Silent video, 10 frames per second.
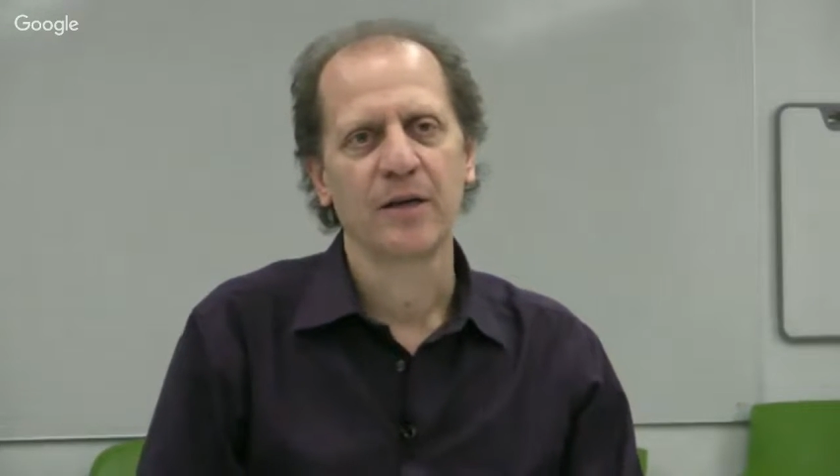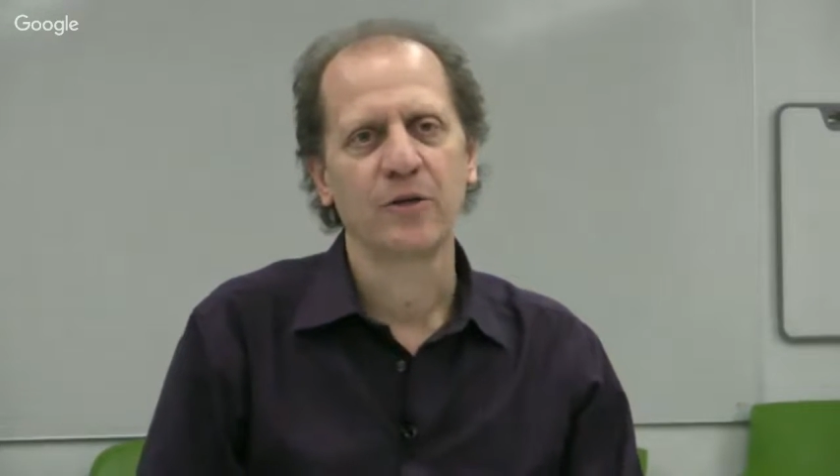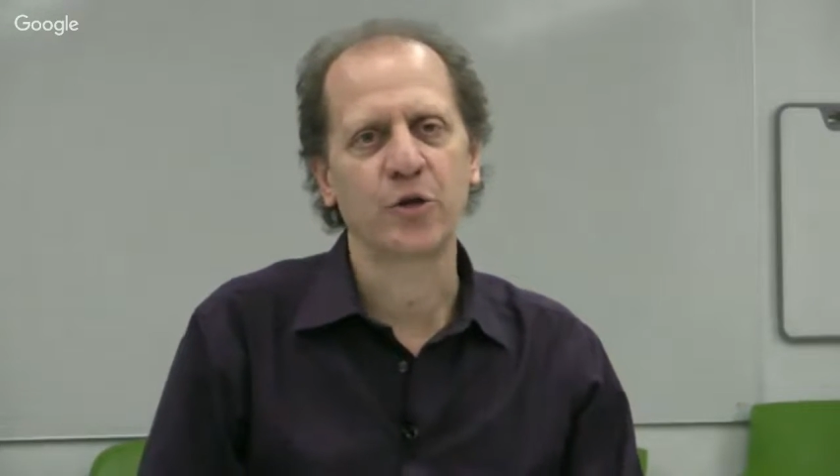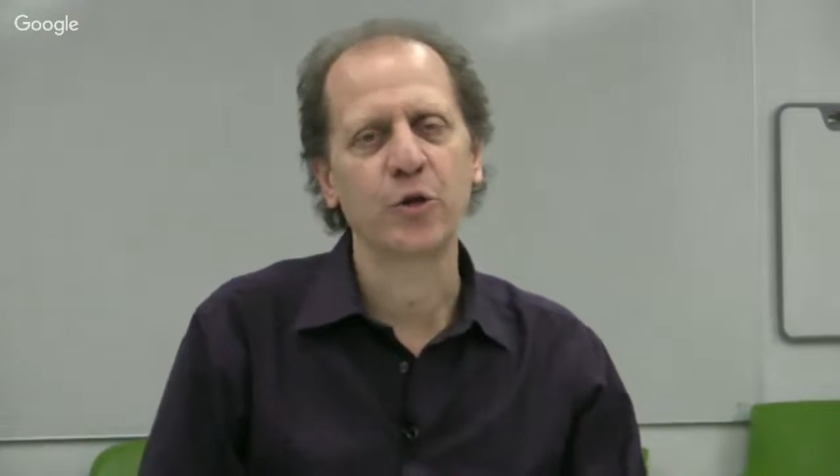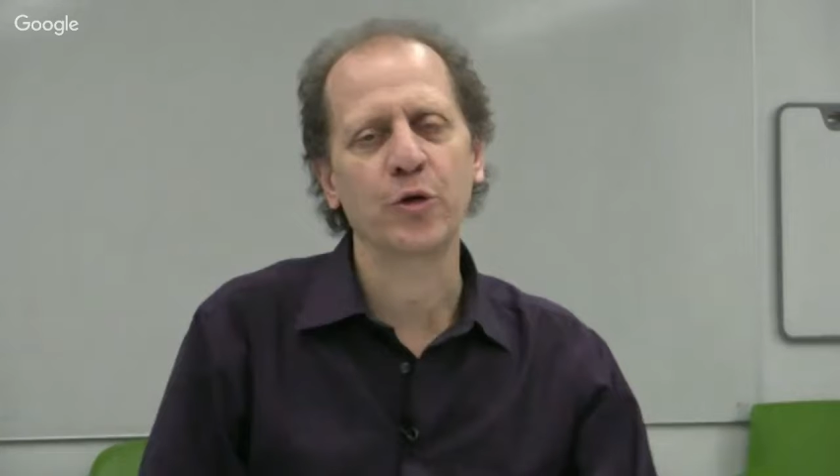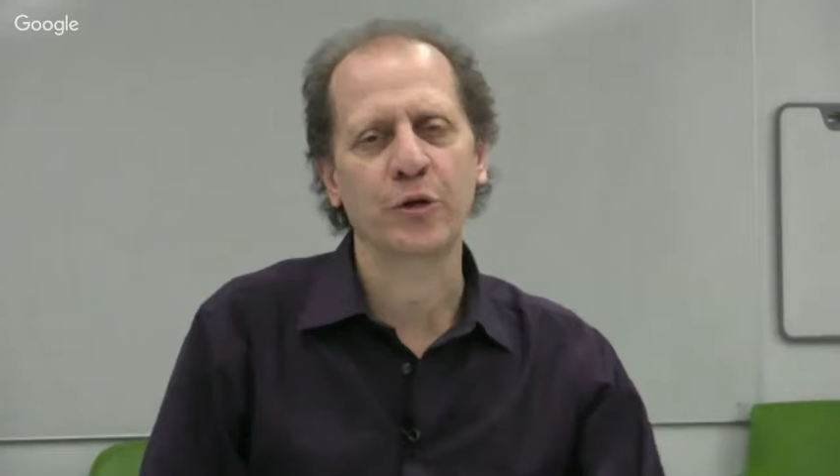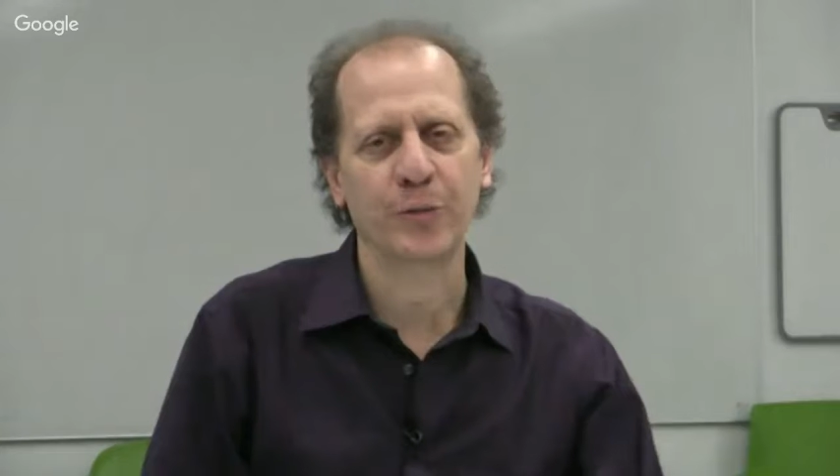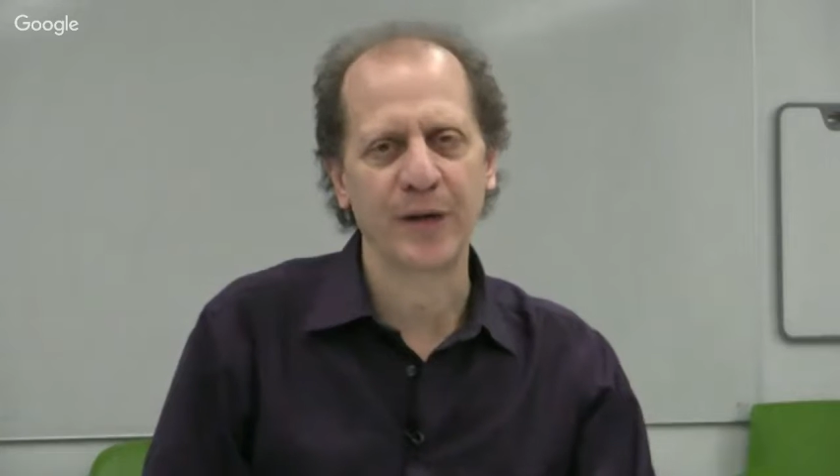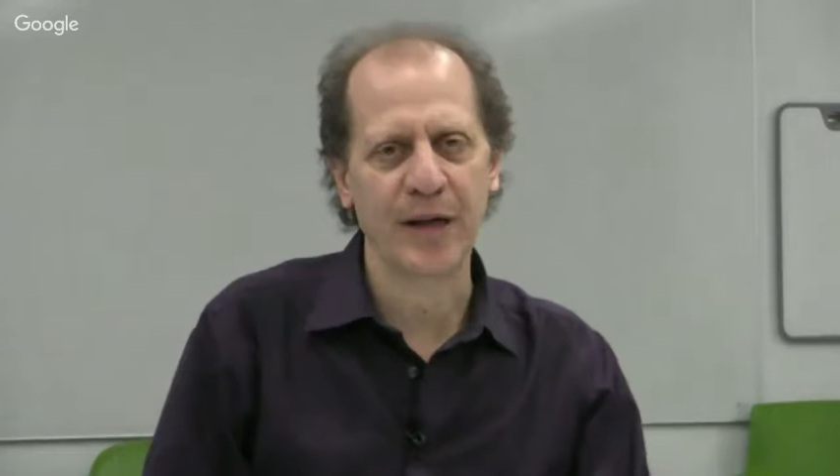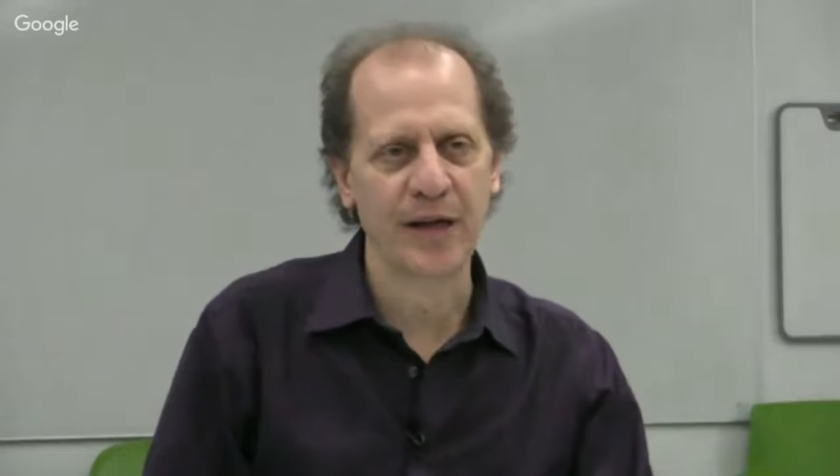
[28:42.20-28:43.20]
2 to
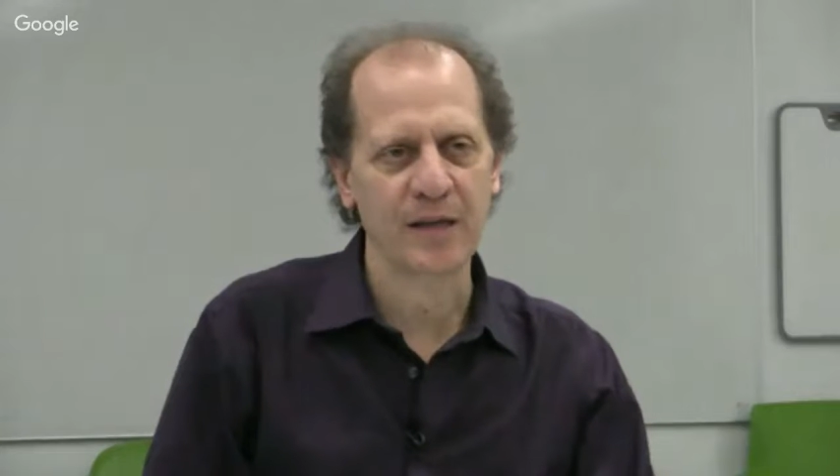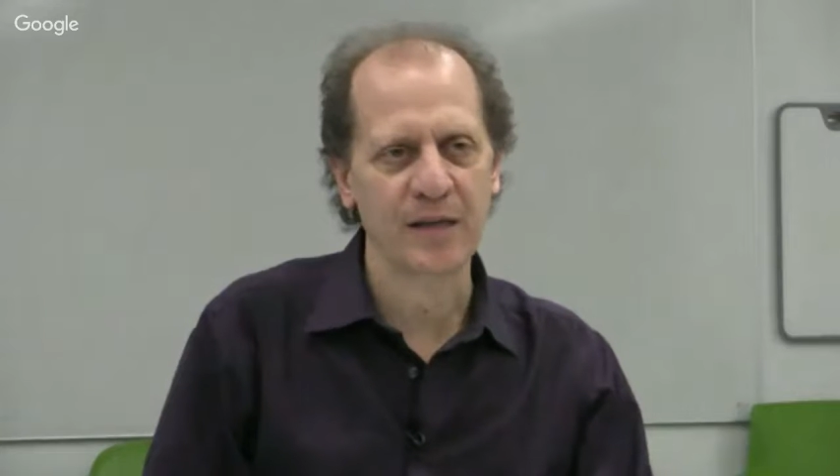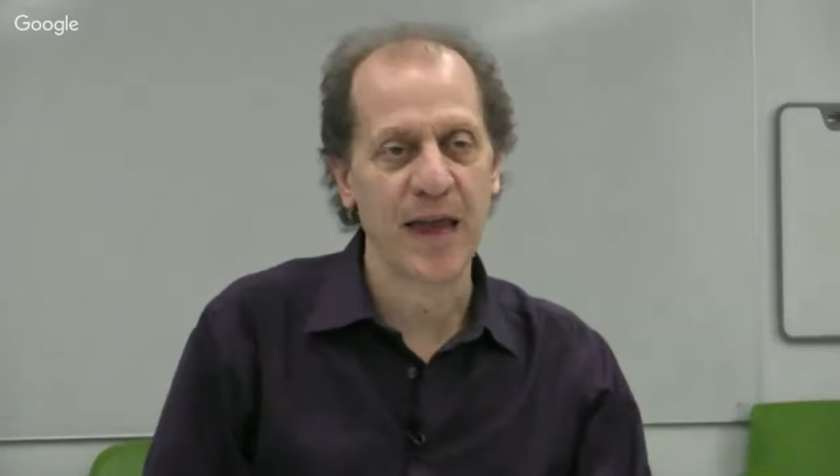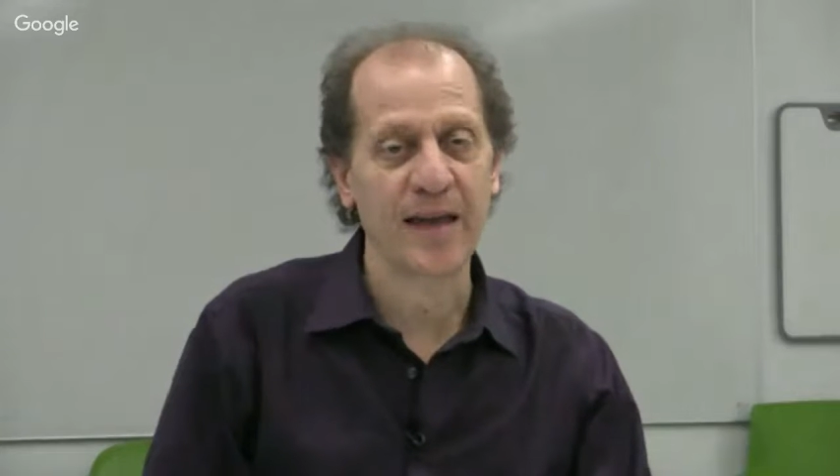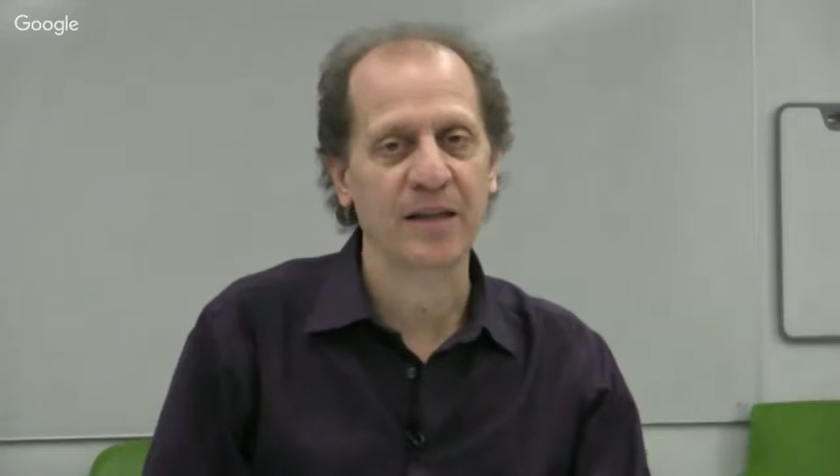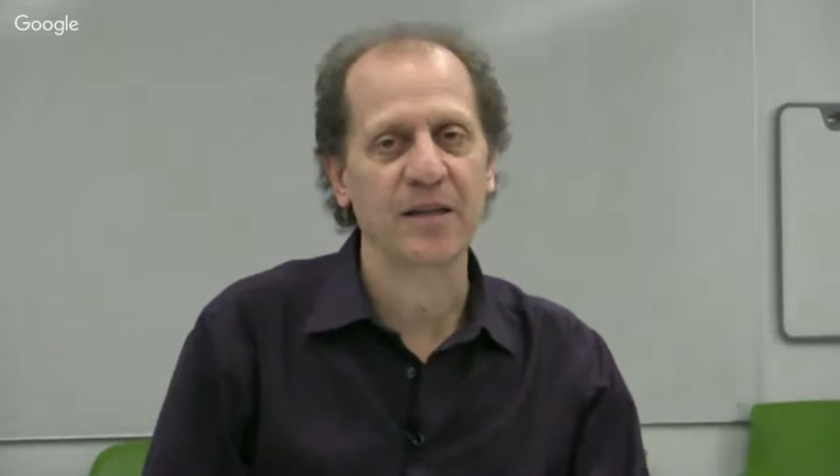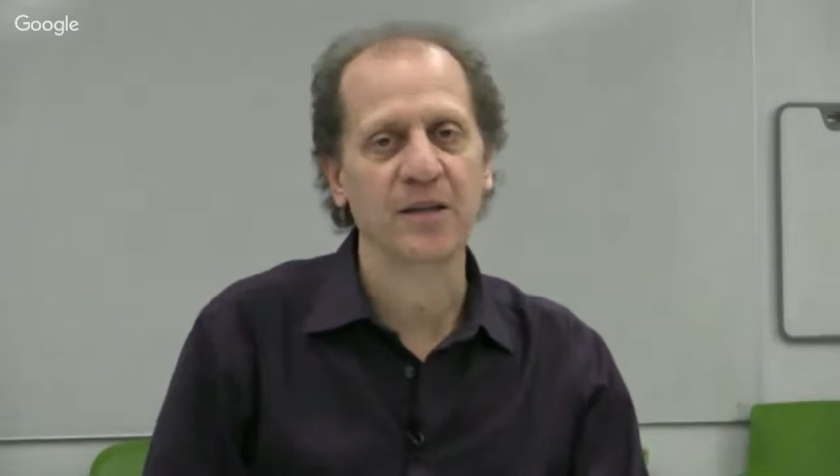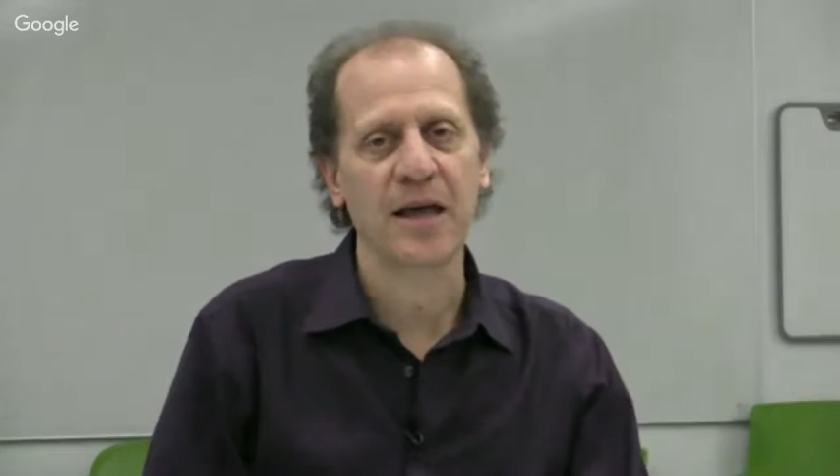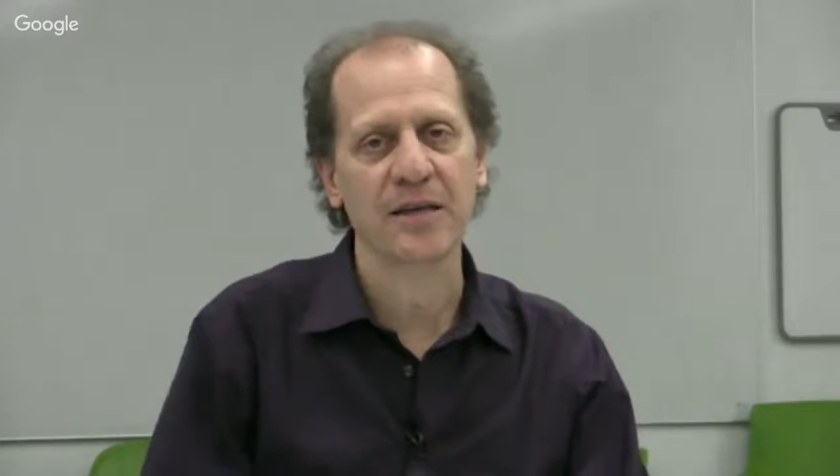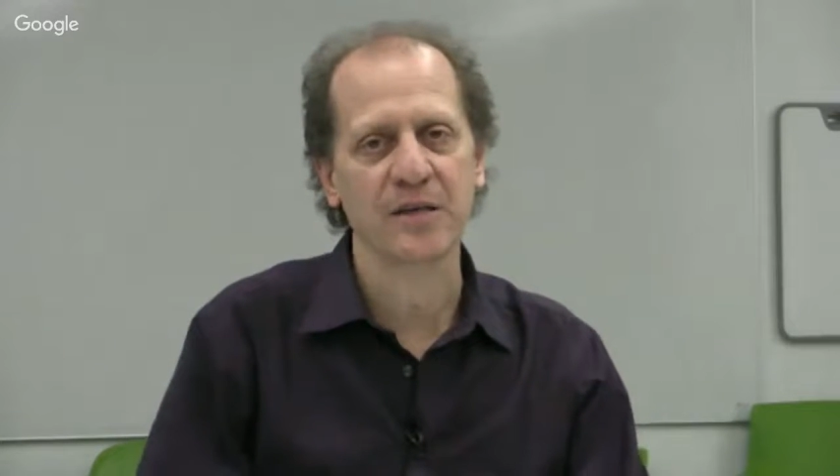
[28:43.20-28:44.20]
3 days and
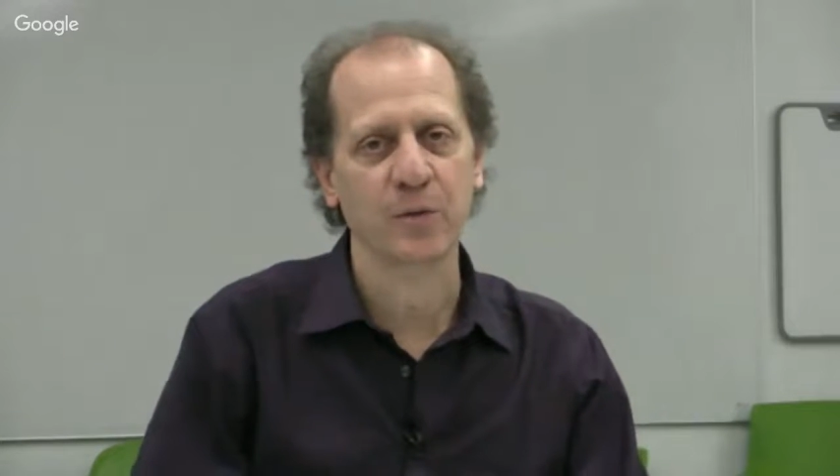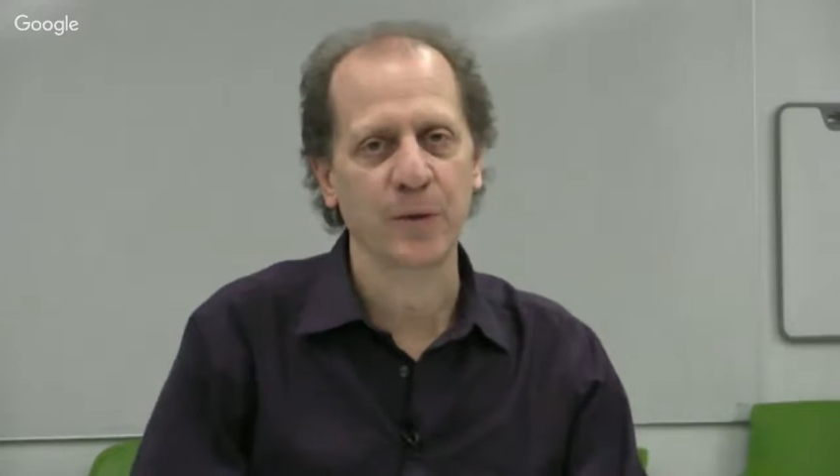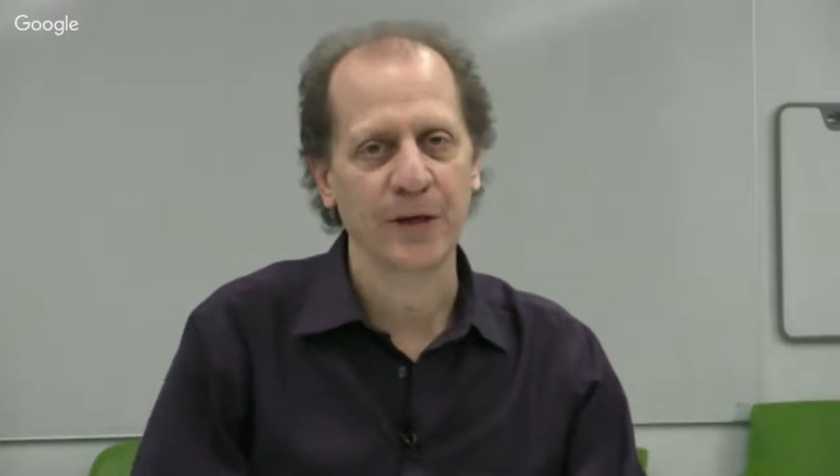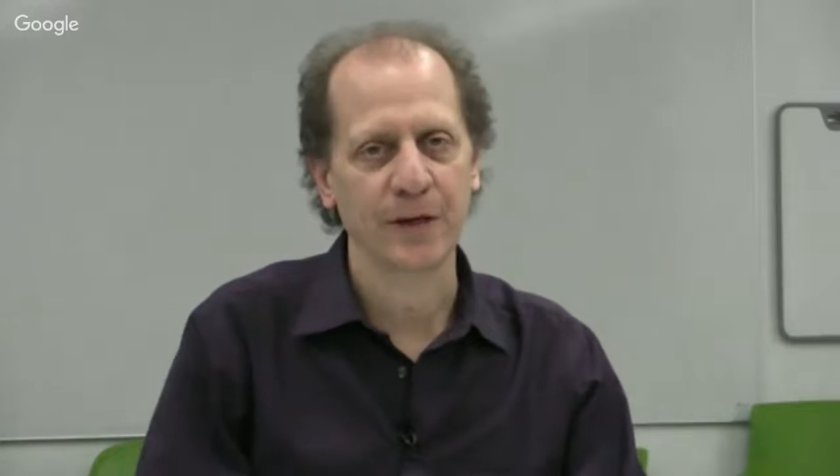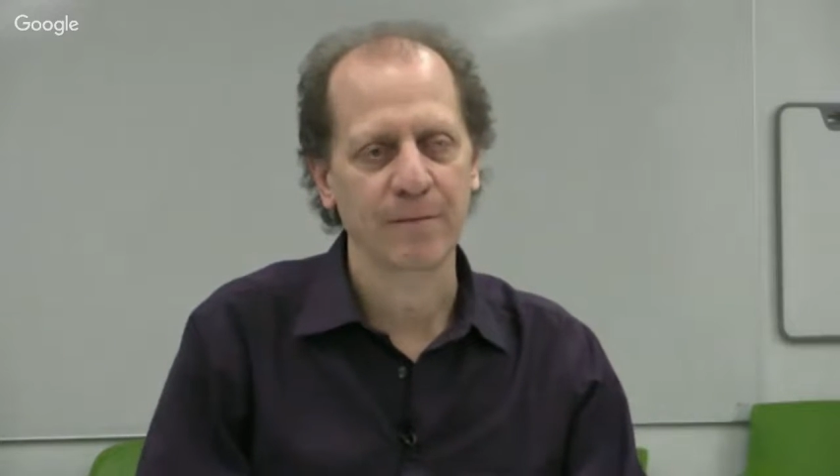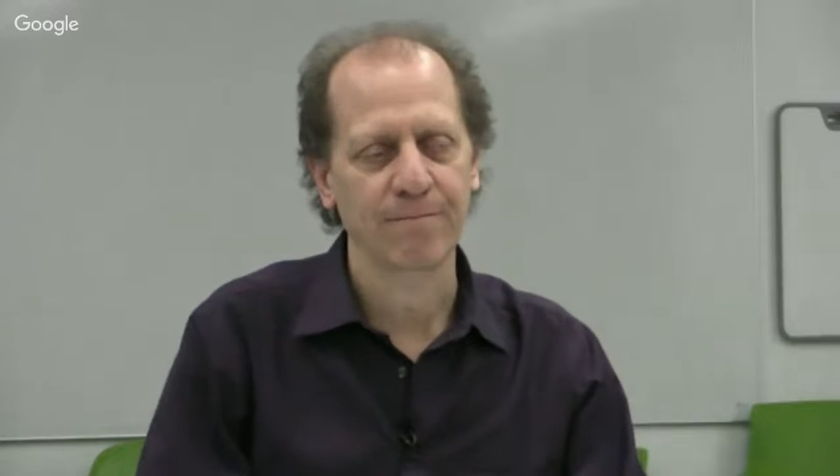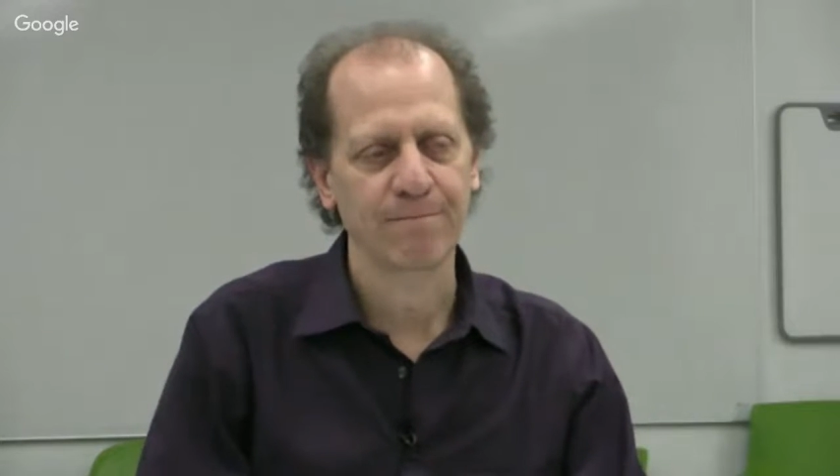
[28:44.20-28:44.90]
can last a week.